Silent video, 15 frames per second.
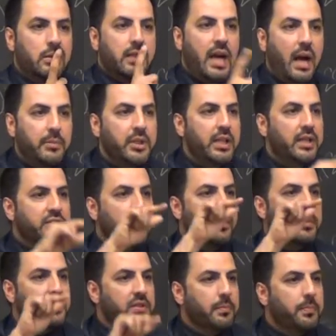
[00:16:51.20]

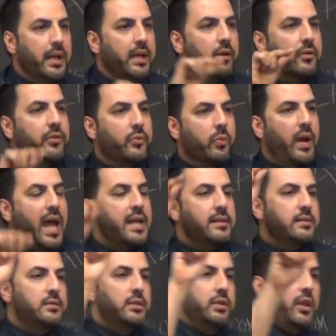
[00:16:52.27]
Communism is a bigger
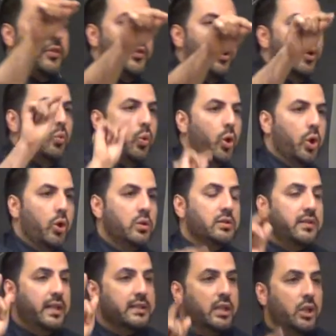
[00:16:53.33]
threat to the third
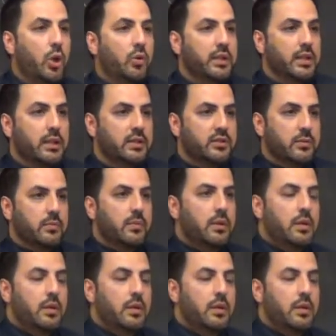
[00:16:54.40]
world than colonialism.